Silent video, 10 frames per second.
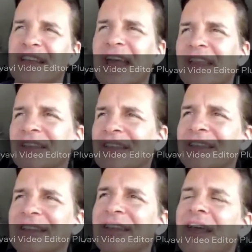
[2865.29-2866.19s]
But yeah,
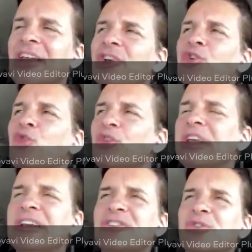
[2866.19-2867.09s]
the cool
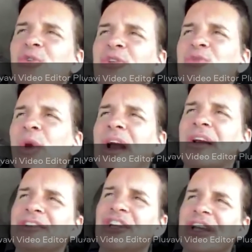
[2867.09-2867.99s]
kid at school is
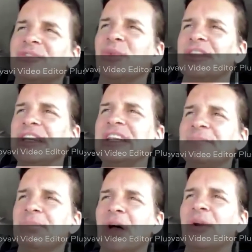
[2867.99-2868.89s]
wearing jeans with the
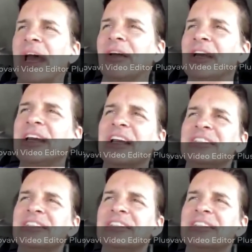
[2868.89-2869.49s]
knees blown out